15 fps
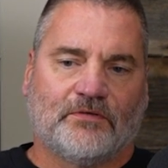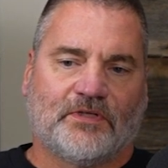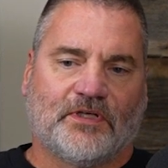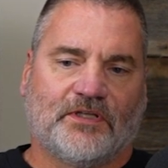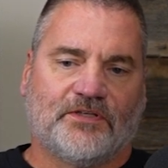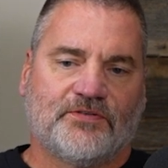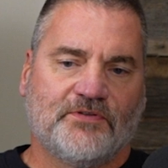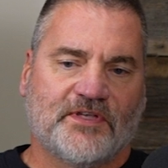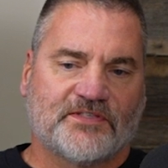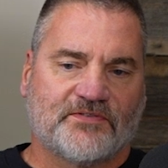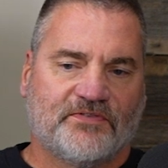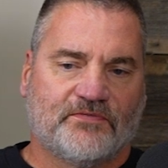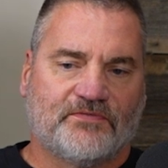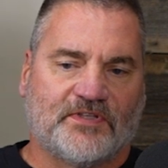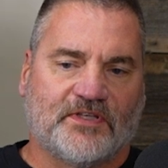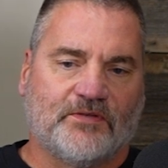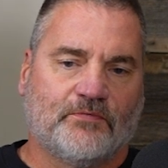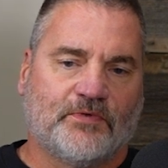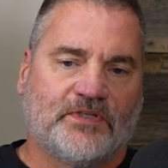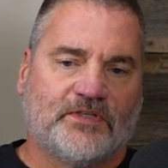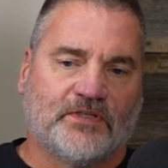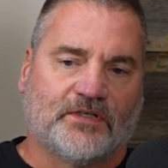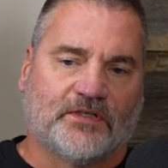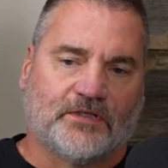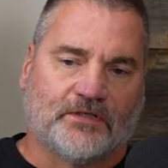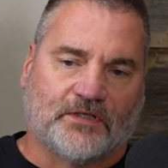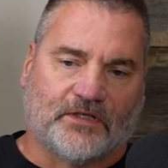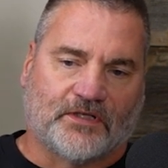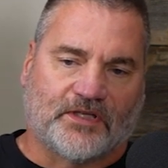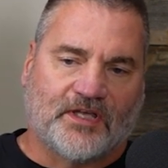in 2015, we did
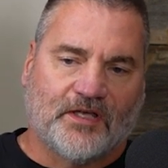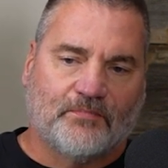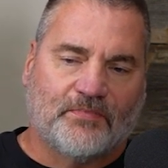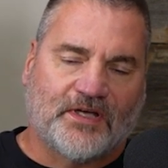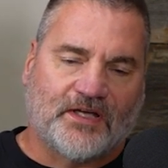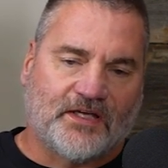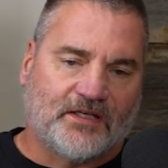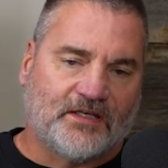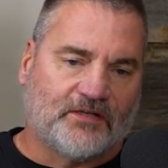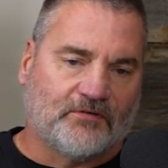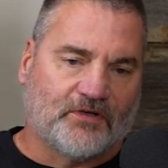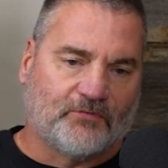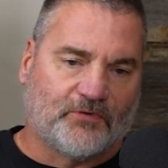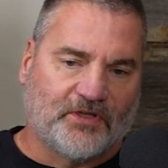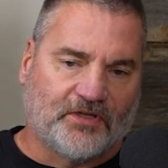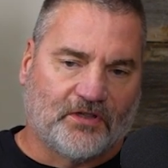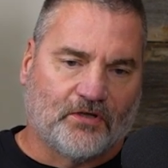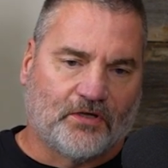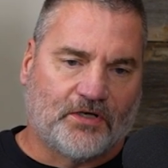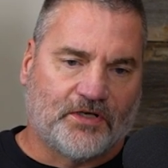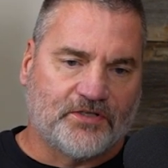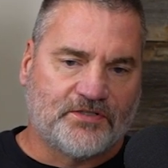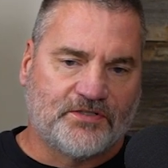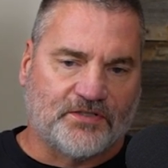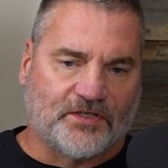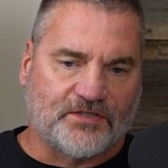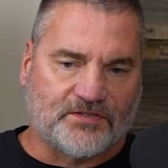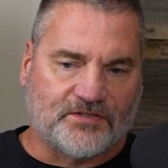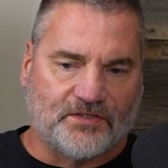a campaign, and it really launched us